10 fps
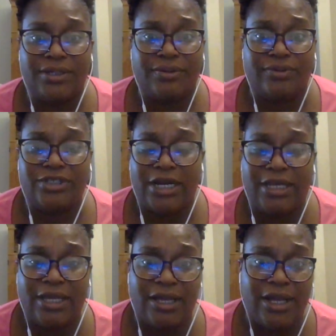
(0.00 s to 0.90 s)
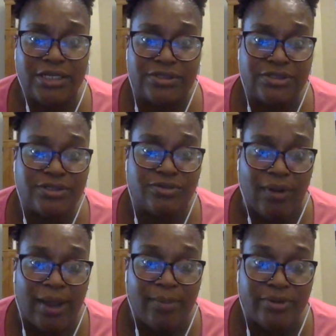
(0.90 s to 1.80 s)
We're trying to get 100
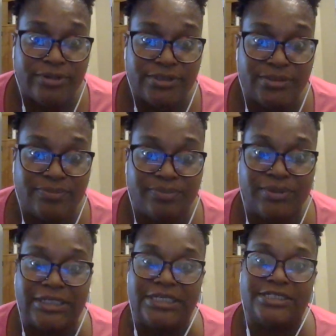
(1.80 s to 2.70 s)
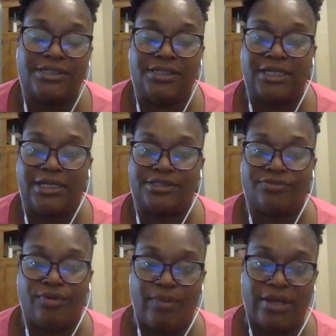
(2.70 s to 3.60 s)
subscribers, please, in the next
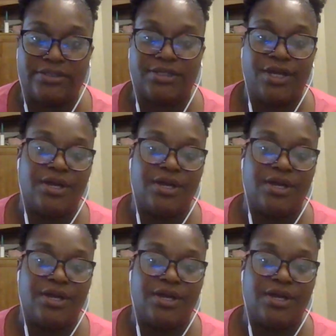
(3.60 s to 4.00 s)
3 months.